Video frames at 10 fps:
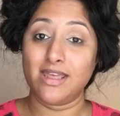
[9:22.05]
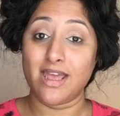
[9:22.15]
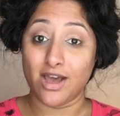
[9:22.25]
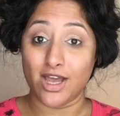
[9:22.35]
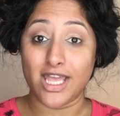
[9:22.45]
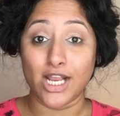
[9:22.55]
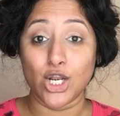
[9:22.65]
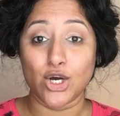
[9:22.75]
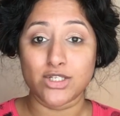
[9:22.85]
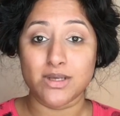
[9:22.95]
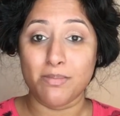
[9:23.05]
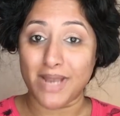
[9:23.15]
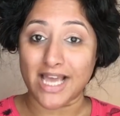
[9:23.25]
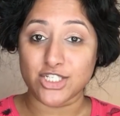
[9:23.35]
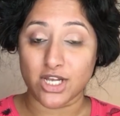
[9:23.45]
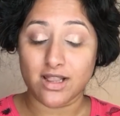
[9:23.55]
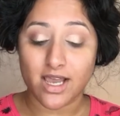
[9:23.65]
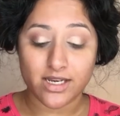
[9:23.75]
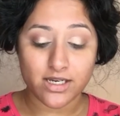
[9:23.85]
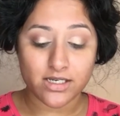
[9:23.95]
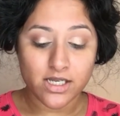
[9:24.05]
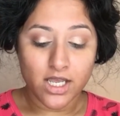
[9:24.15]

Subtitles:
Inglot black gel liner,